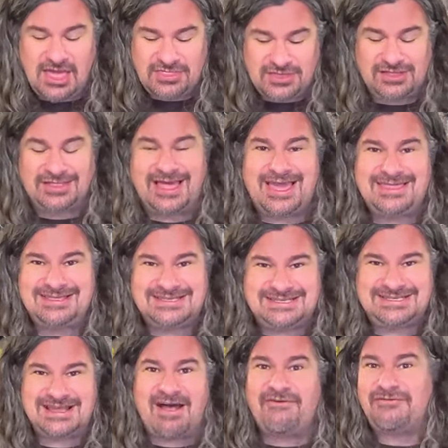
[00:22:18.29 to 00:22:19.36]
the lathe
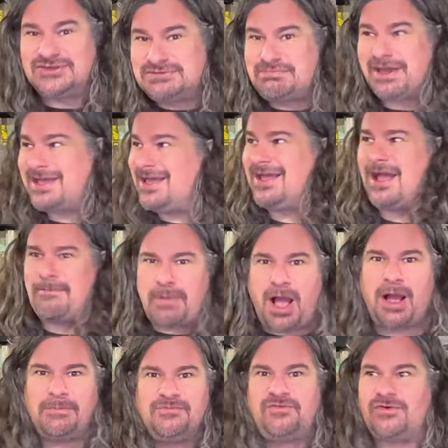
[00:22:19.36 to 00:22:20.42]
itself was picking up
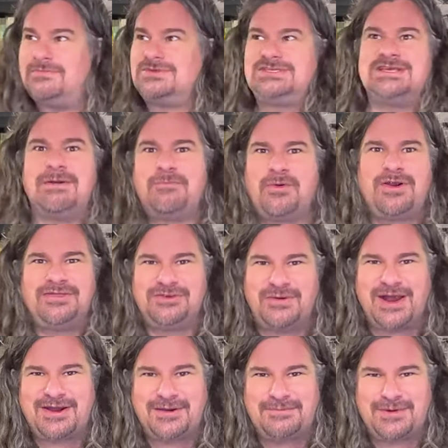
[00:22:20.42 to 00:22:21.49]
hum from somewhere in the
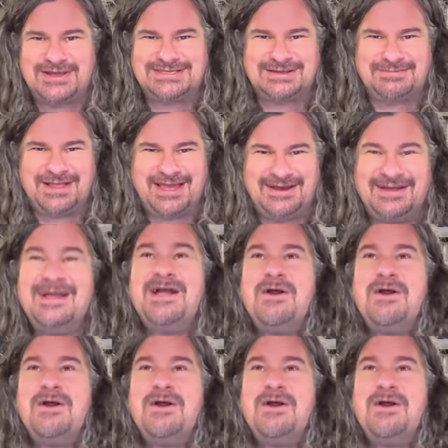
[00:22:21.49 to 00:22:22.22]
record pressing plant.